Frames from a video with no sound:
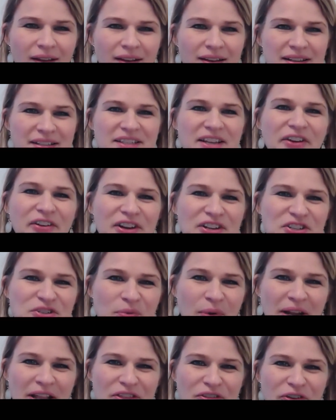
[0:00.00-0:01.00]

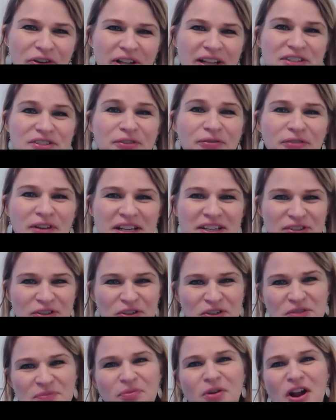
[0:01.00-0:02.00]
Ceres2030 is a
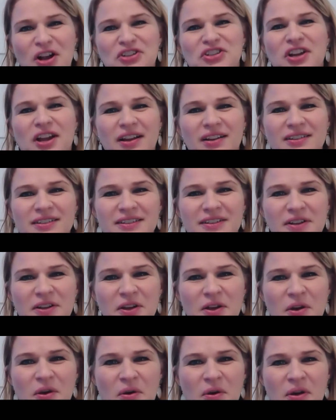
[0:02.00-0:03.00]
research project
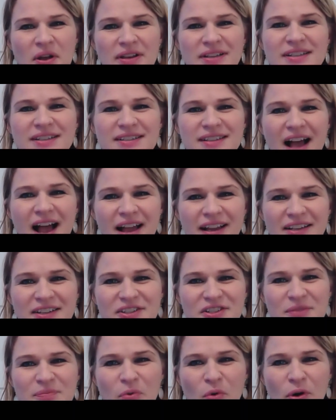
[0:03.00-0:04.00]
designed to
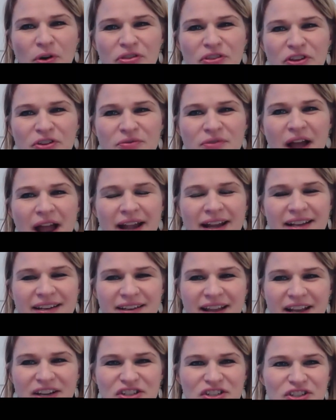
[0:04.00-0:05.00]
support the United
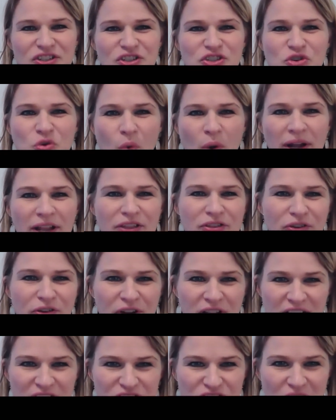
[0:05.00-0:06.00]
Nations
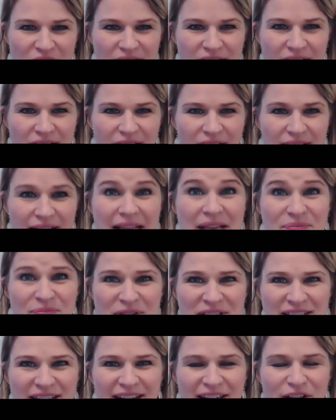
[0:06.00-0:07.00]
2030 Agenda, in
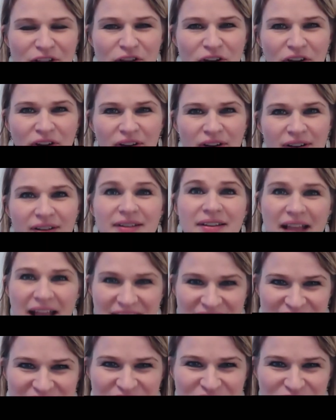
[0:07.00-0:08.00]
particular,
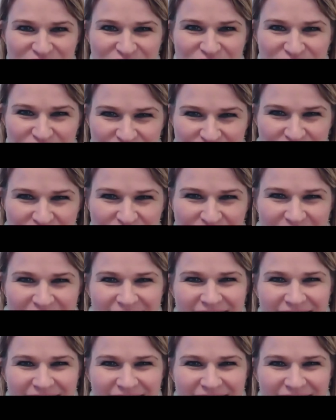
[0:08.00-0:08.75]
SDG 2.